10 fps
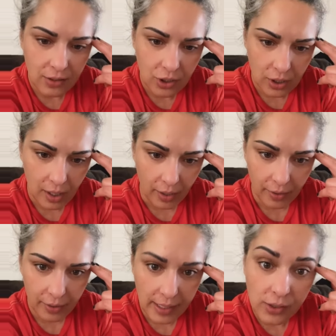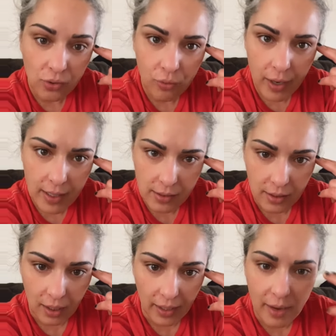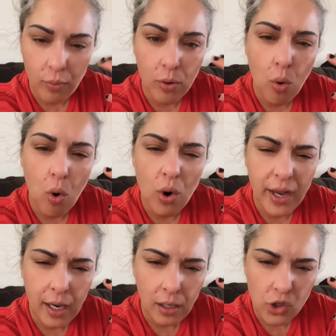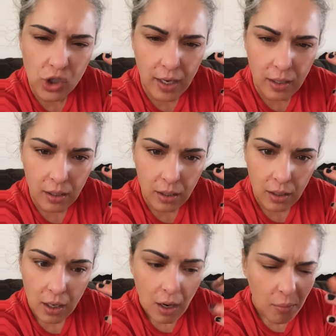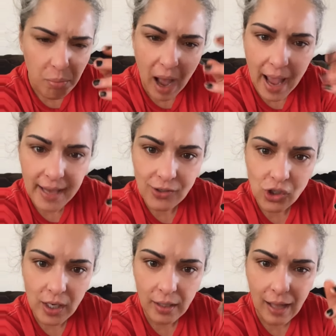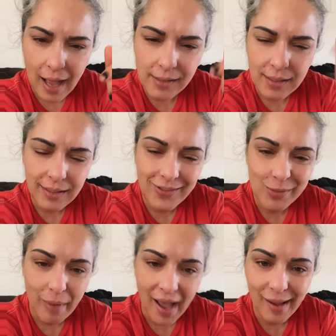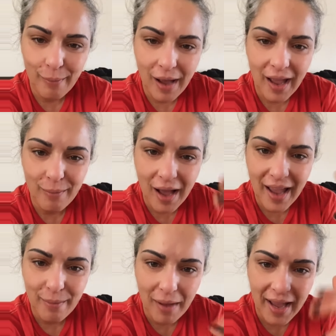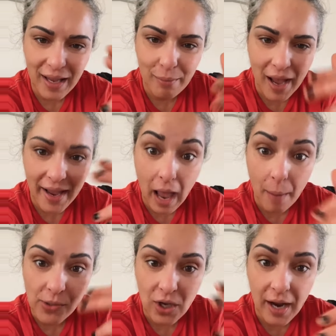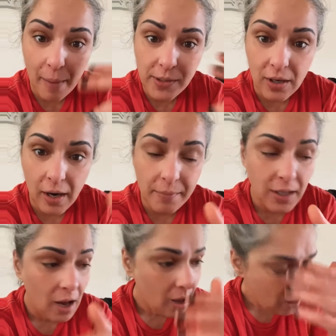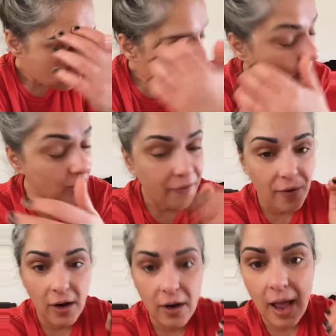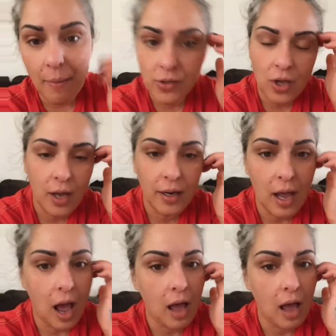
shit. It's crazy. Like, we're hoarding shit, buying shit, constantly just buying. Amazon. Motherfucker, Amazon